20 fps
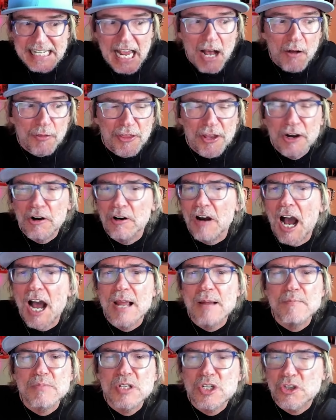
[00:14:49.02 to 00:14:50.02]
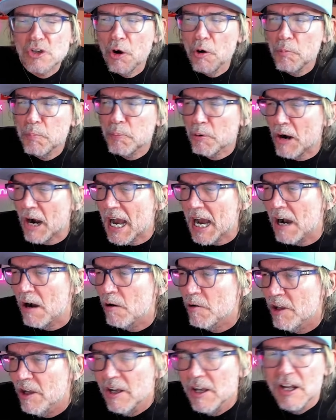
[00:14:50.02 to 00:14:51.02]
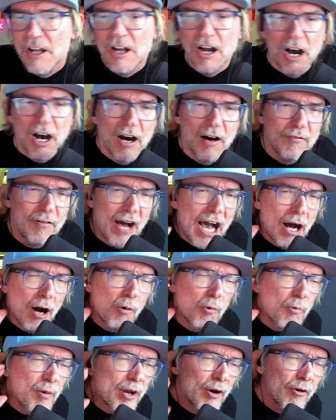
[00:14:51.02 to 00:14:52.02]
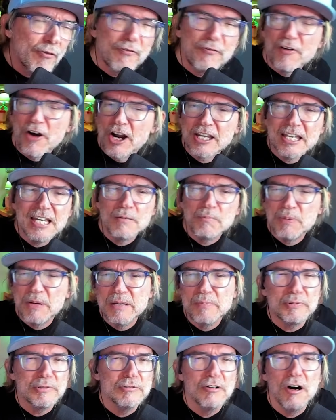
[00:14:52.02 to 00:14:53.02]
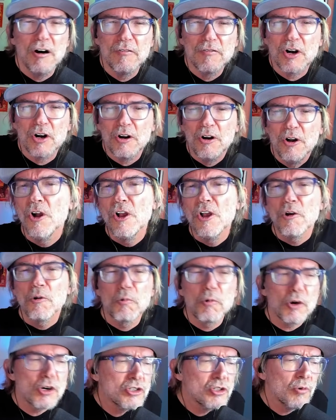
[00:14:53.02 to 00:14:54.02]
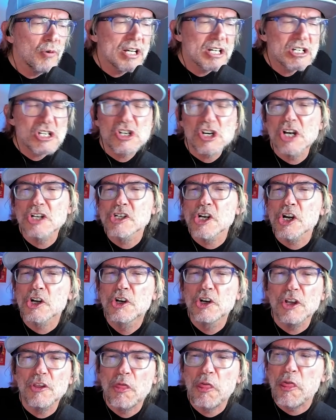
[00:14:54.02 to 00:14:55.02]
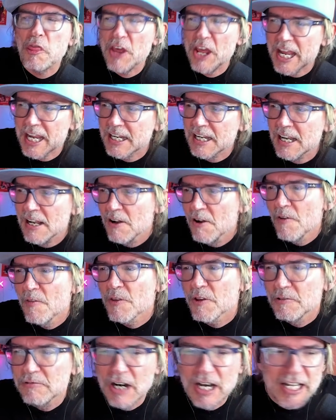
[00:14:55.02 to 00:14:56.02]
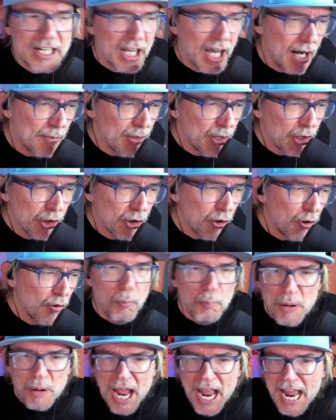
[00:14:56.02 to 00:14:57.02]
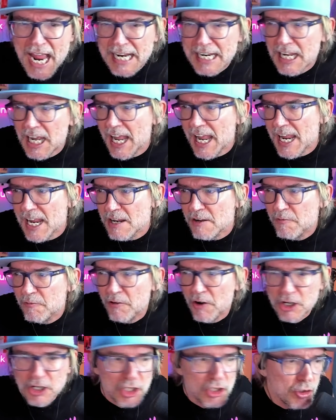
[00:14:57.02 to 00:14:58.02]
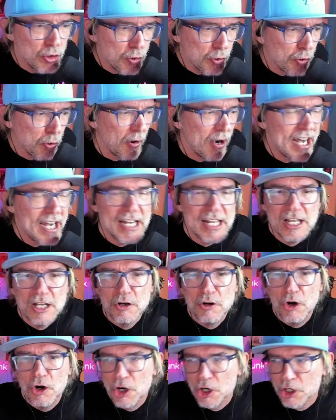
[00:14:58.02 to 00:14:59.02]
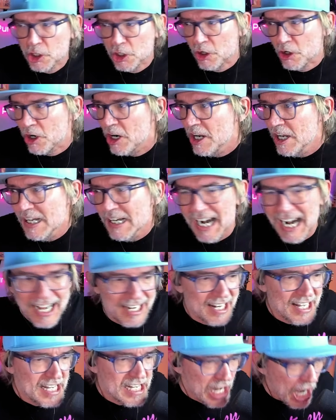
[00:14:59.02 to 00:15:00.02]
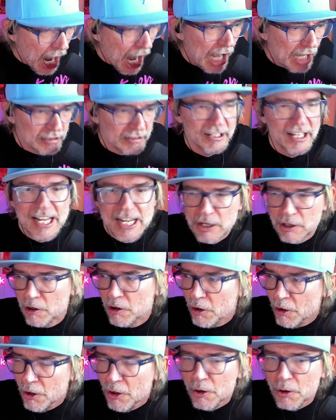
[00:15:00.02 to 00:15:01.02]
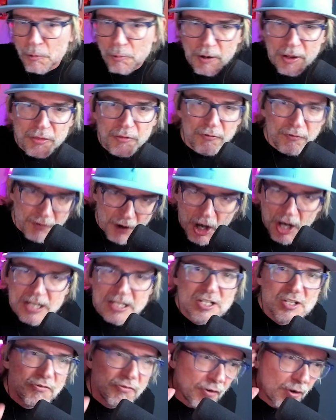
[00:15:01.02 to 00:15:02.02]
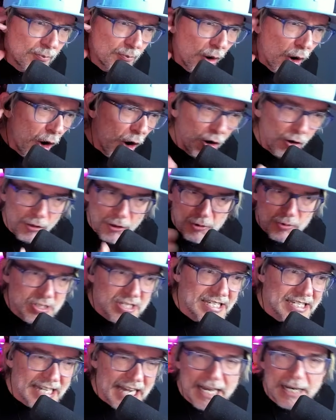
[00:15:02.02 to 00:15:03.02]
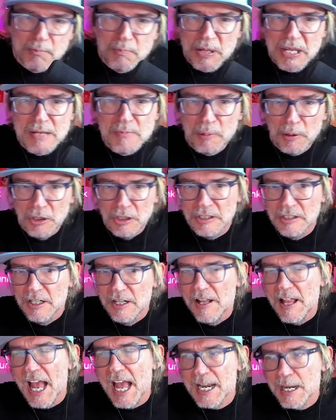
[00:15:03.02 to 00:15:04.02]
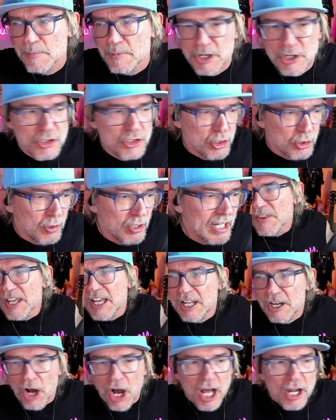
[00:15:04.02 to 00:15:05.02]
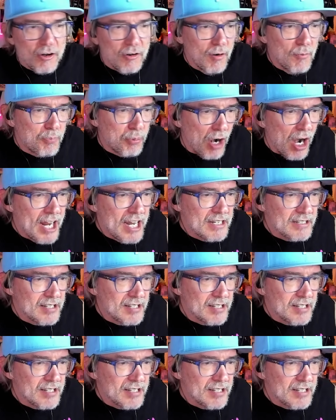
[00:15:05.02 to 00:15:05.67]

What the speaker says: out there. I am so proud of how we're fucking people over. We're doing such a good thing. Like, I'm going to go bang a fucking Ukrainian hooker on a yacht later with funds from all those dead people. And I'm going to do it in honor of Brian